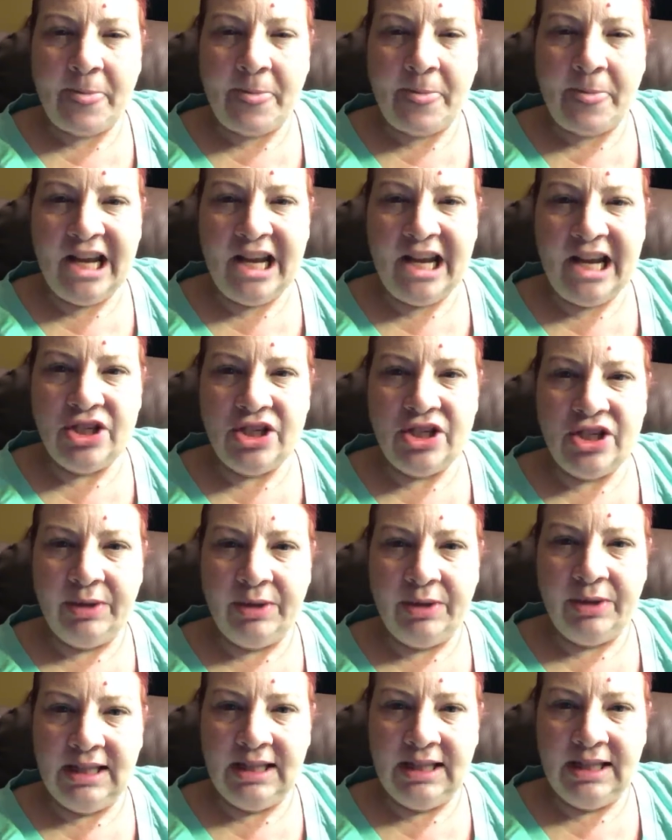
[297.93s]
Angie's
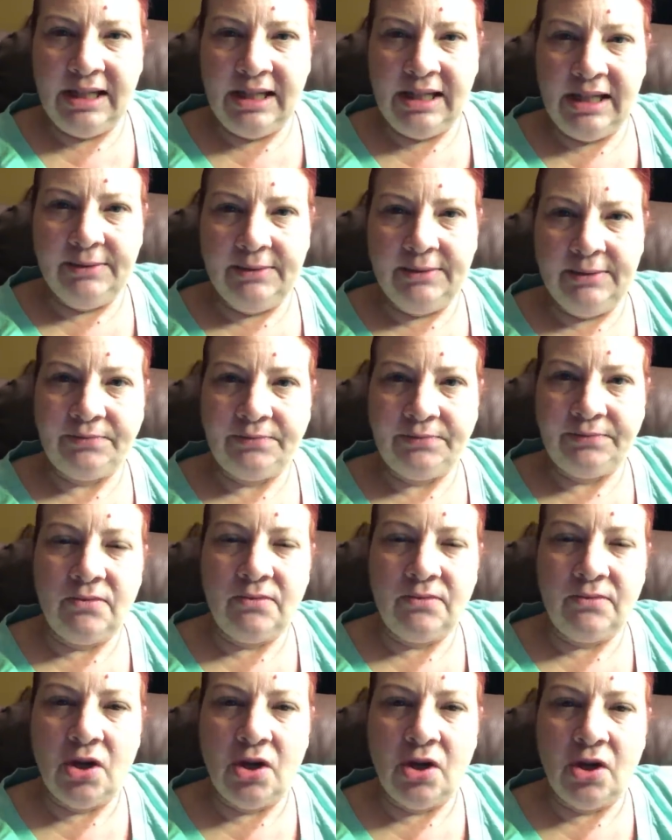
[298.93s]
doing cleaning.
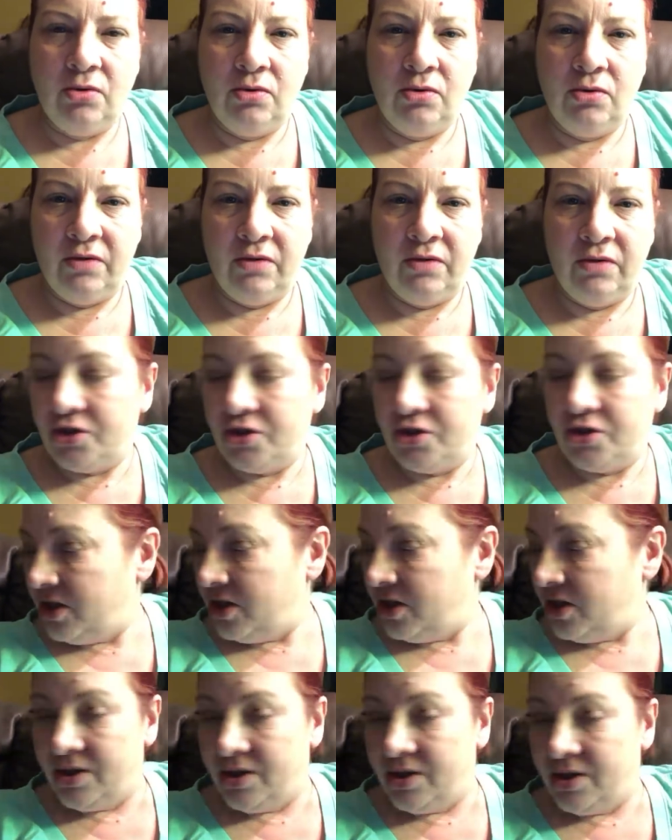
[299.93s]
Don't
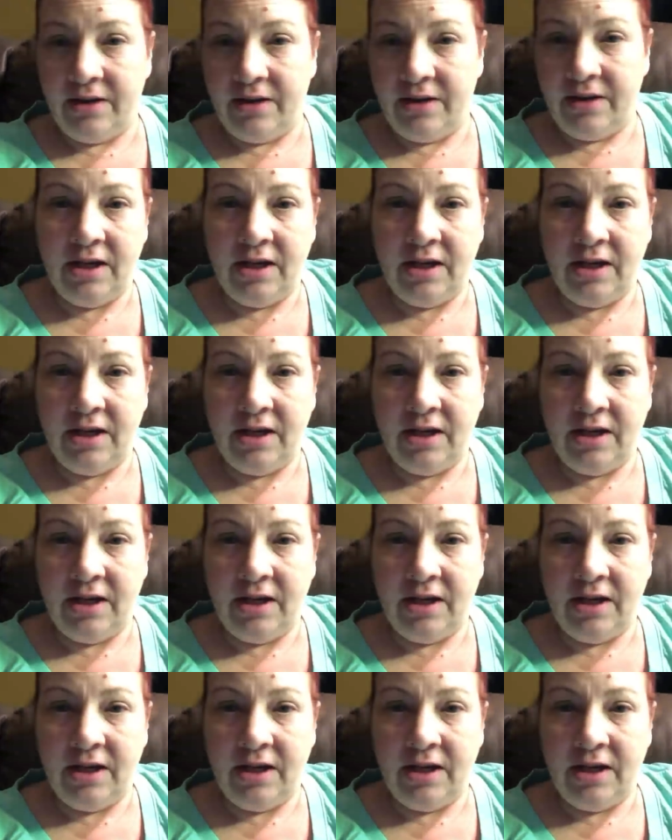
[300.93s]
overstress yourself,